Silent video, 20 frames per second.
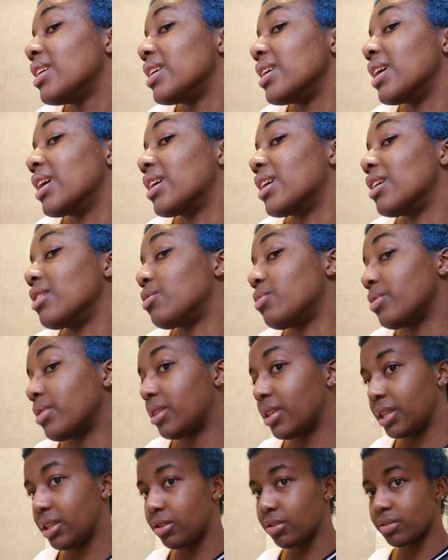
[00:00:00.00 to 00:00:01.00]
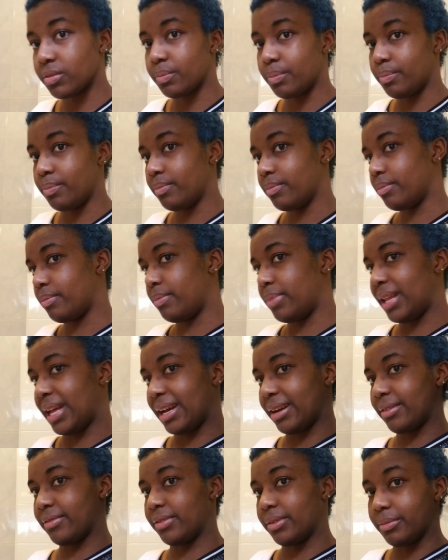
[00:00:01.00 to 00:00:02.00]
Yeah, because it looks
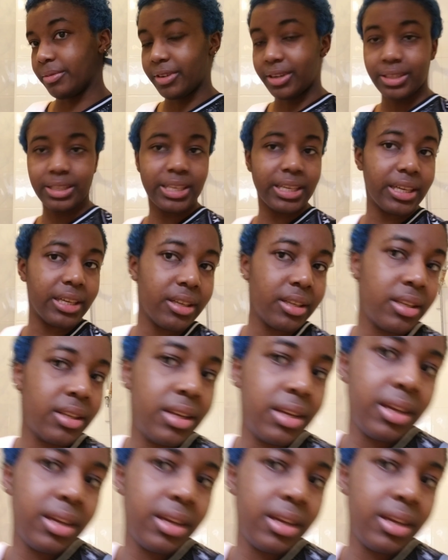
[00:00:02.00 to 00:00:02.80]
black from around here.